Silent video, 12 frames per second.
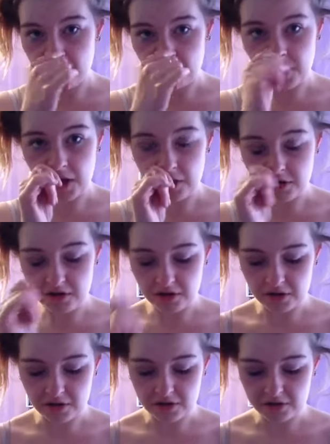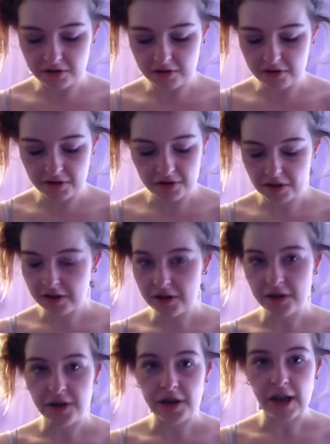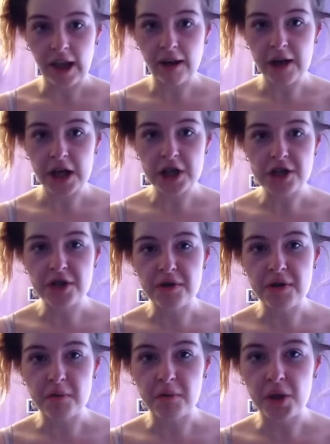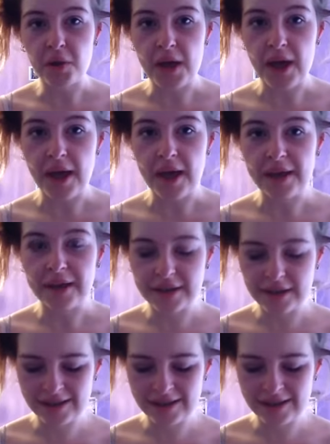yeah, just gonna carry on sharing them with you guys.